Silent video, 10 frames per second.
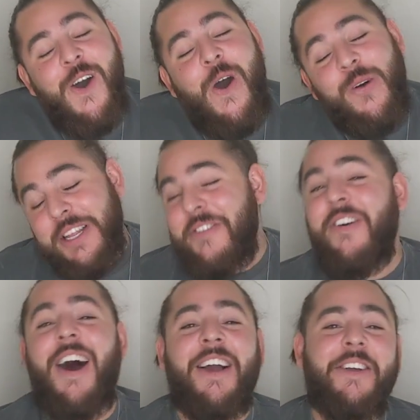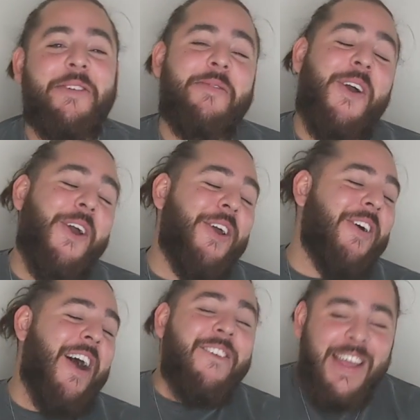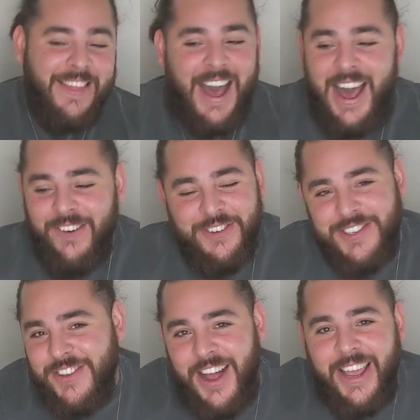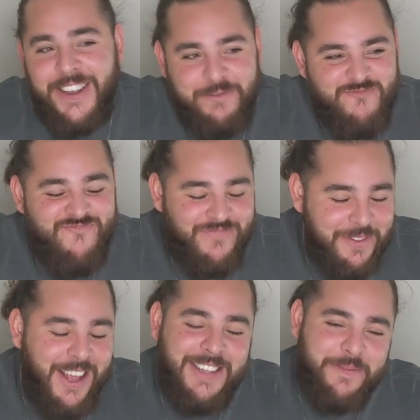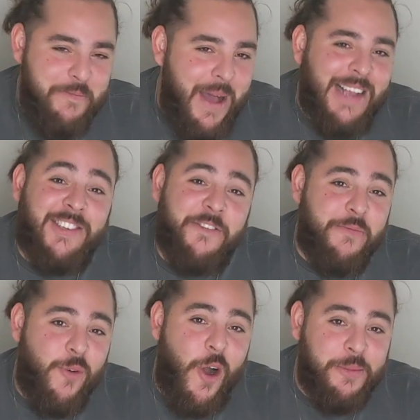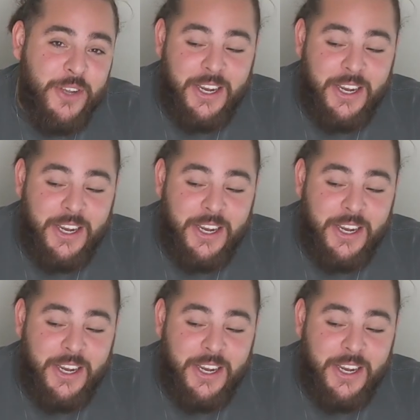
Holy fuck. Bro, I read that was like, that's massive props.